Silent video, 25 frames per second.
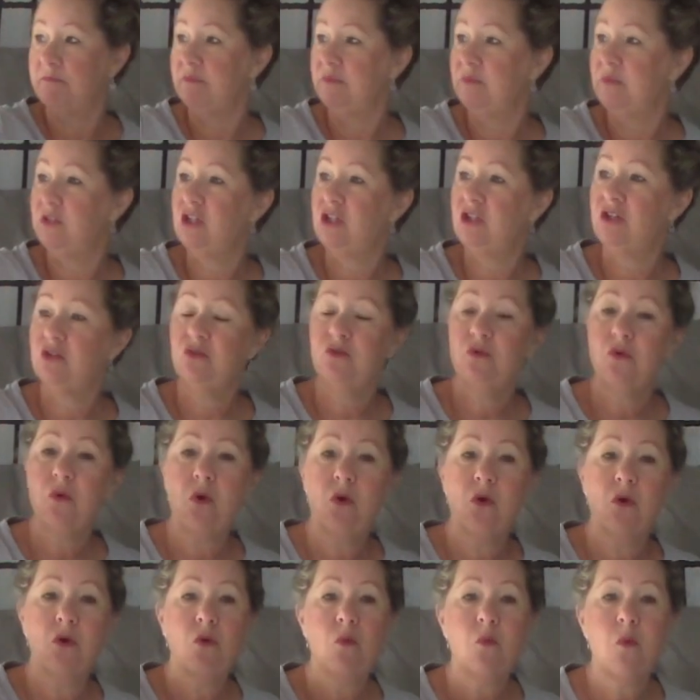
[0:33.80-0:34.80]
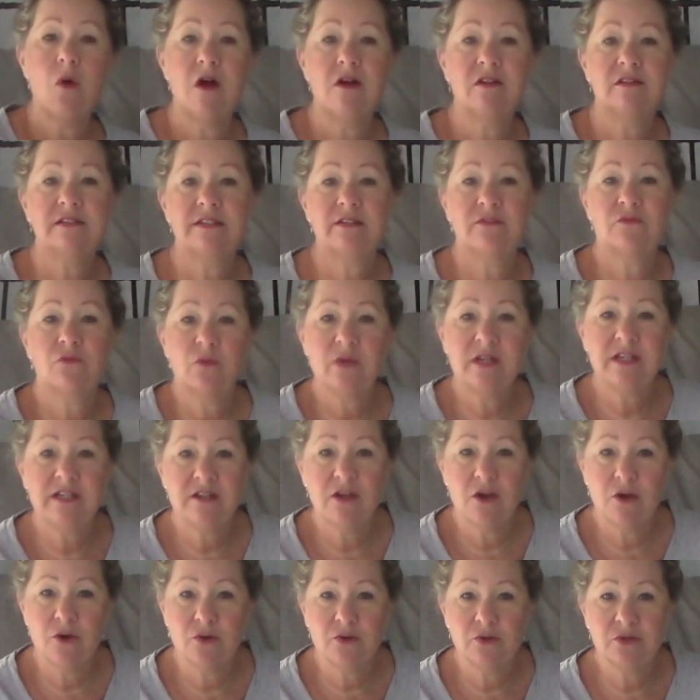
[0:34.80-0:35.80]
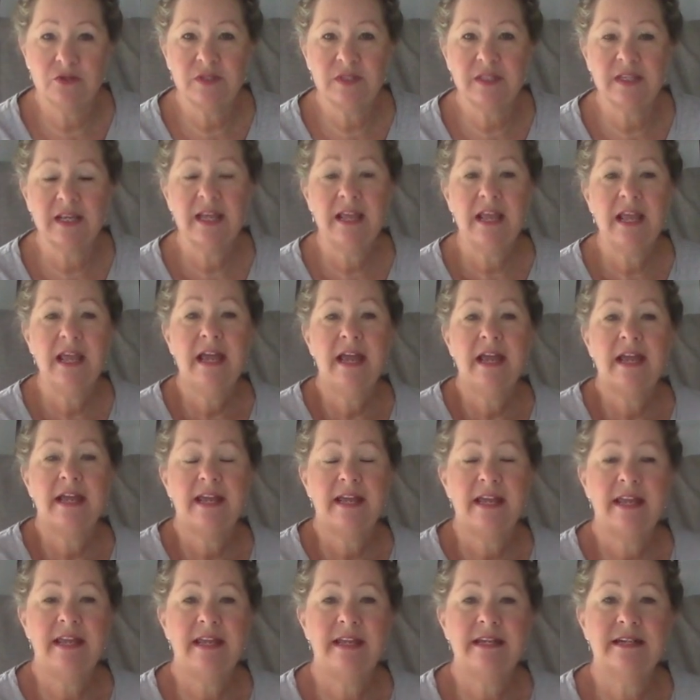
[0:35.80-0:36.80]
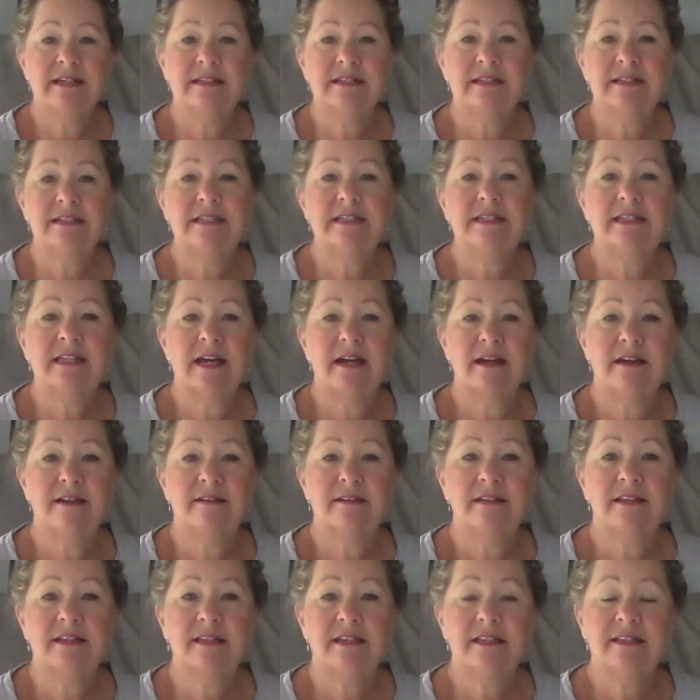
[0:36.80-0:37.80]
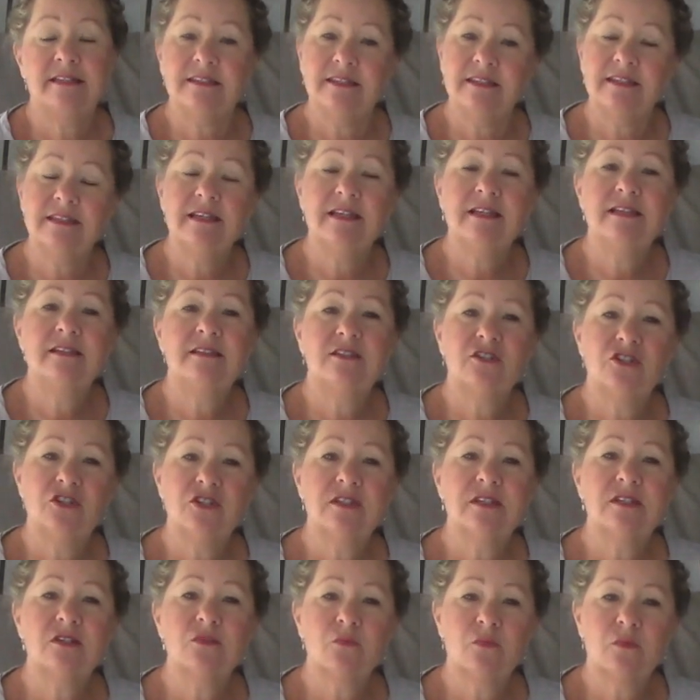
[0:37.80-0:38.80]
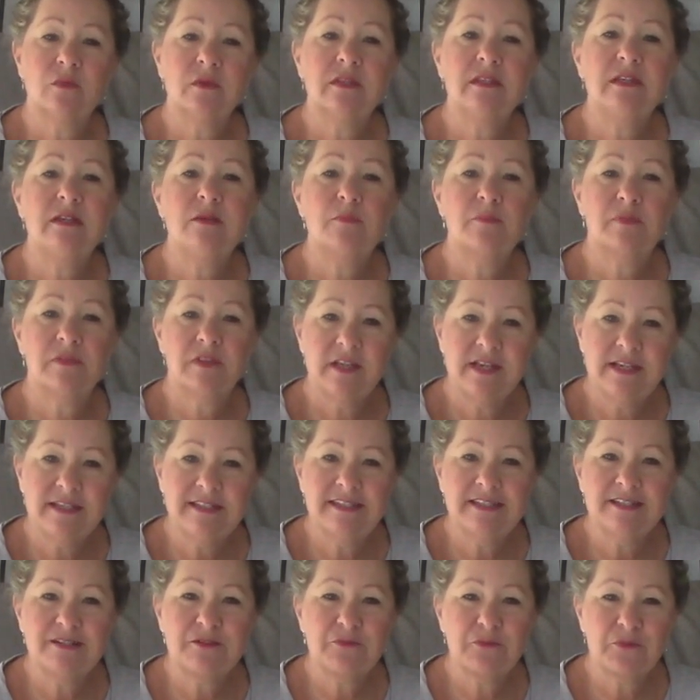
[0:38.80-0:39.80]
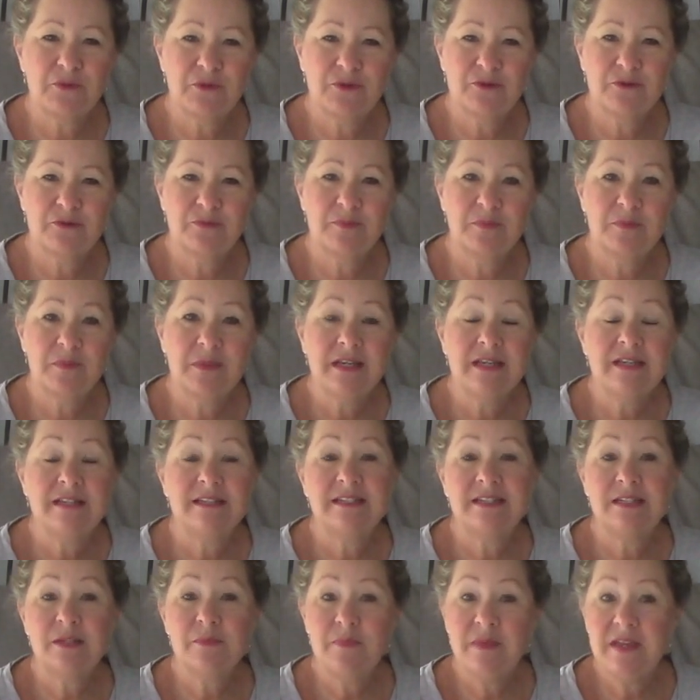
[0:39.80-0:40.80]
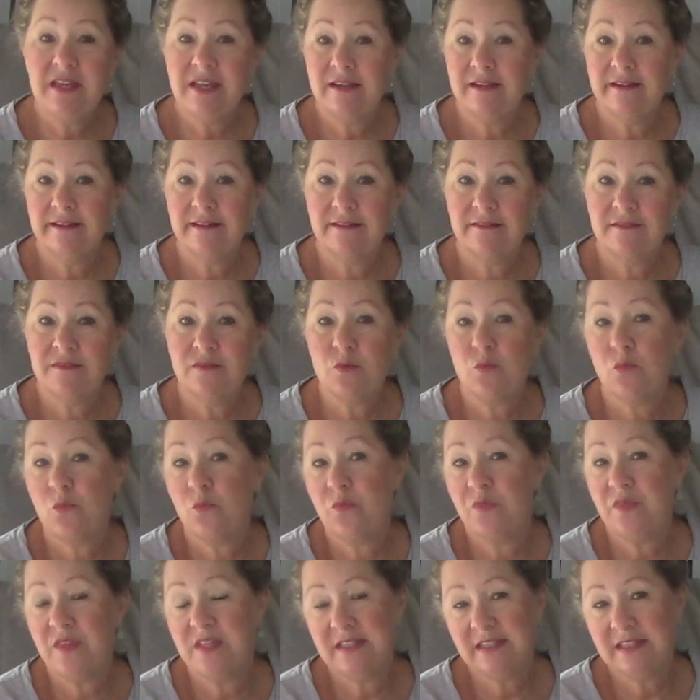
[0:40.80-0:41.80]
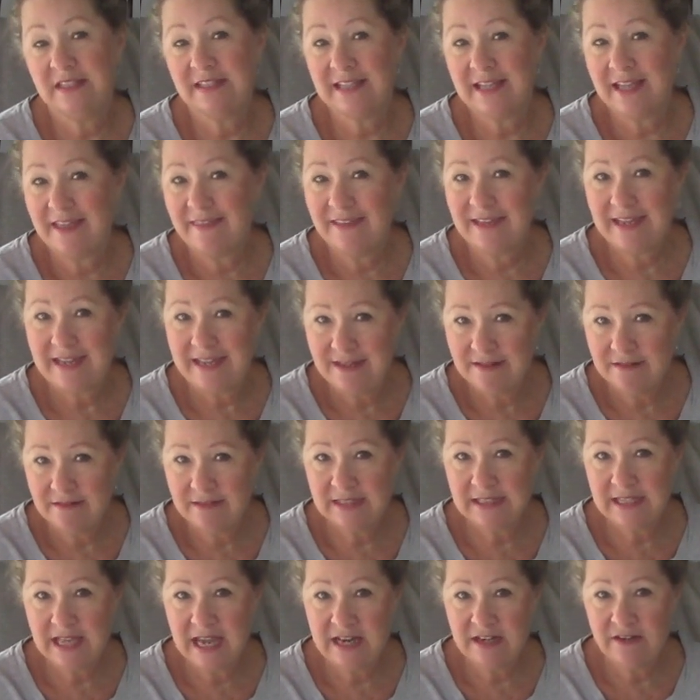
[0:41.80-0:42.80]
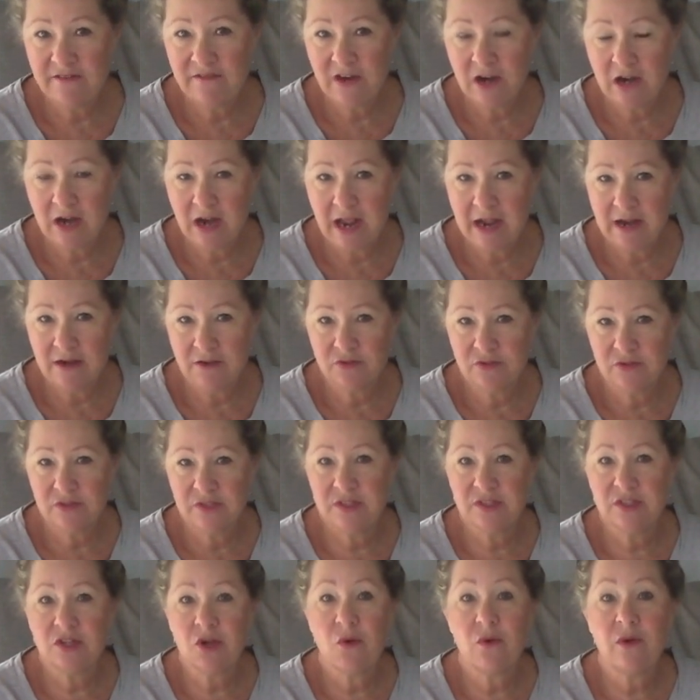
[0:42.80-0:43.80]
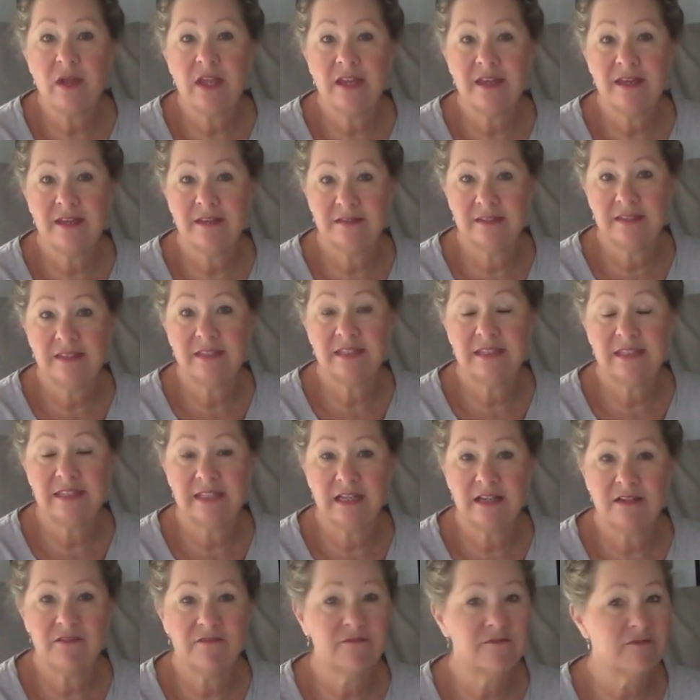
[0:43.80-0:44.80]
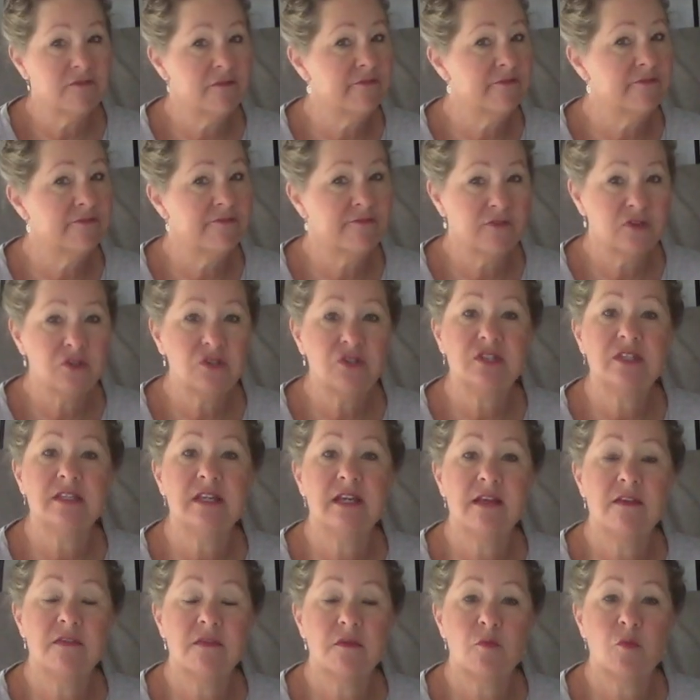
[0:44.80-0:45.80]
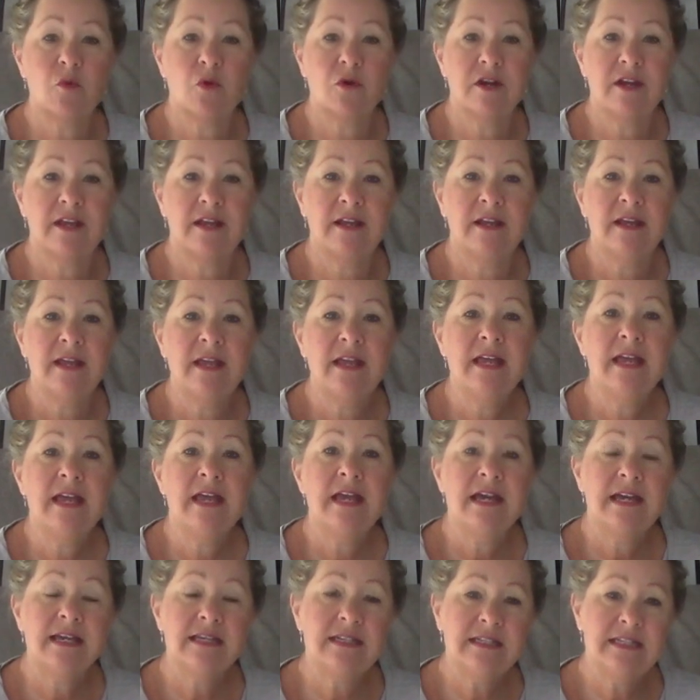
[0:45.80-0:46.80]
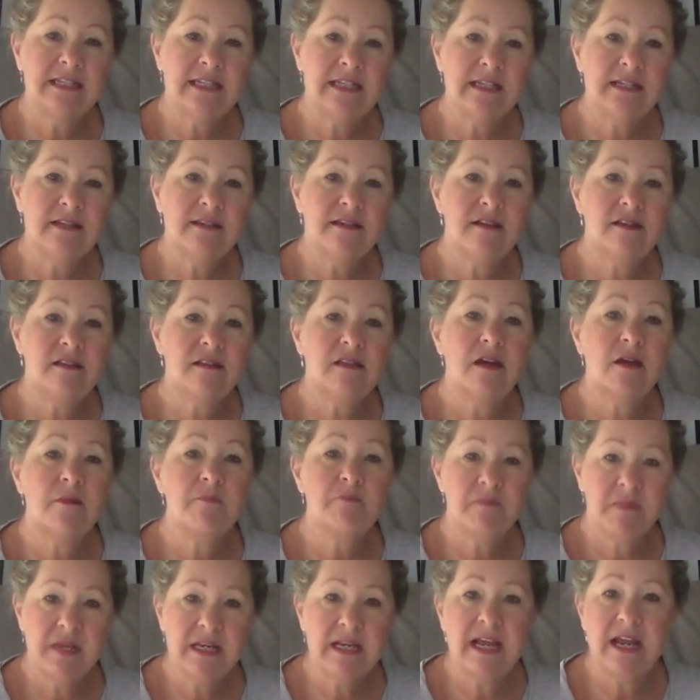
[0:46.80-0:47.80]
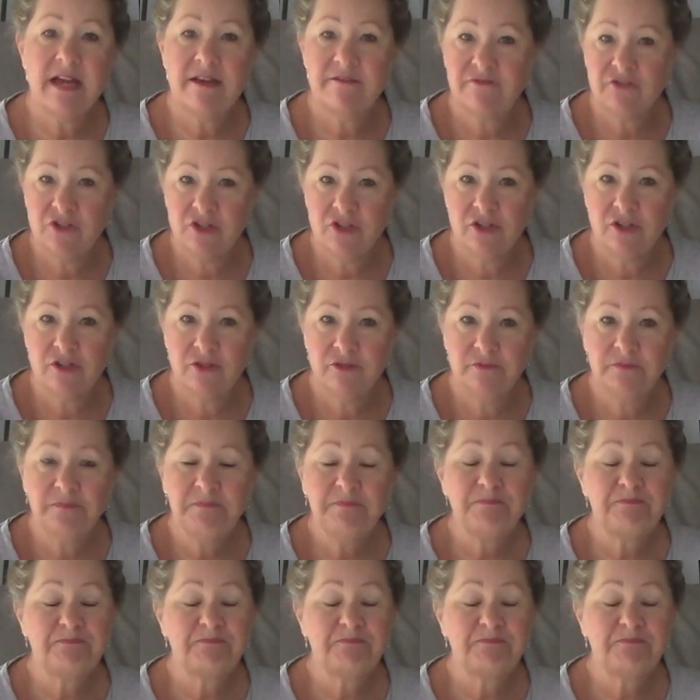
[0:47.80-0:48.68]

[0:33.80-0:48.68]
2 whole walls of windows, and it's just a really pleasant room to be in. This is on the east side of our house, so it gets the sun from first thing in the morning until mid-afternoon.